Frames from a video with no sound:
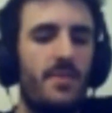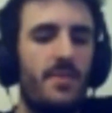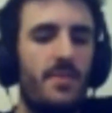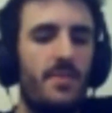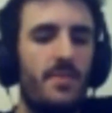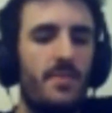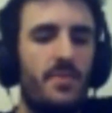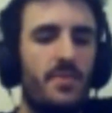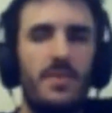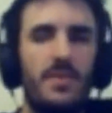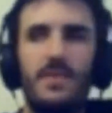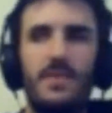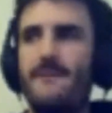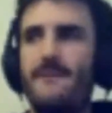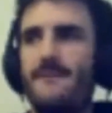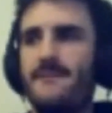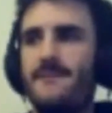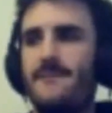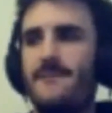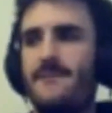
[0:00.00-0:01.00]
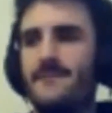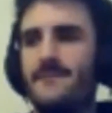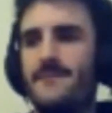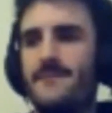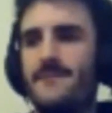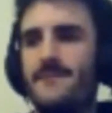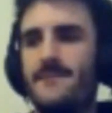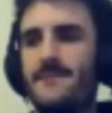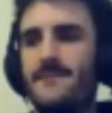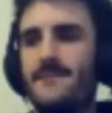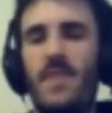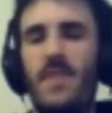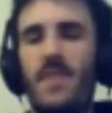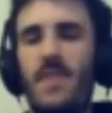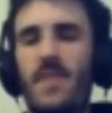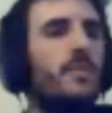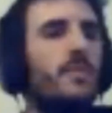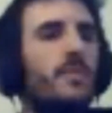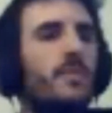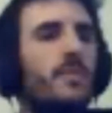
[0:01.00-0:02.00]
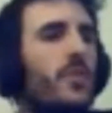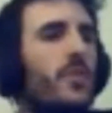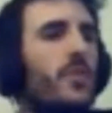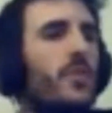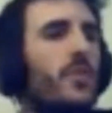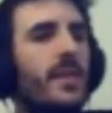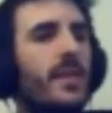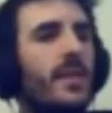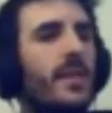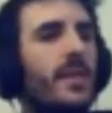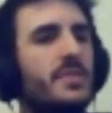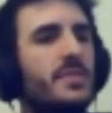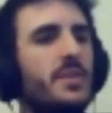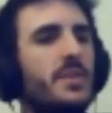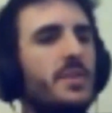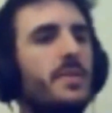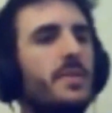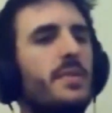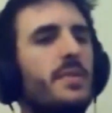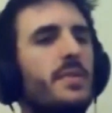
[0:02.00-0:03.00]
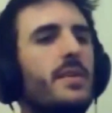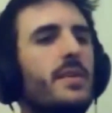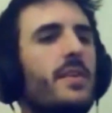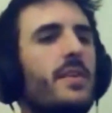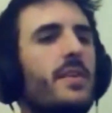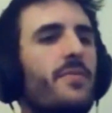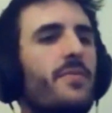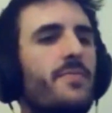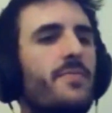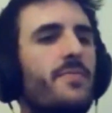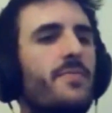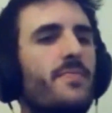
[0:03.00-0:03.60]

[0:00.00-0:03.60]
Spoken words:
would I put it? If I got motivated to do it, like if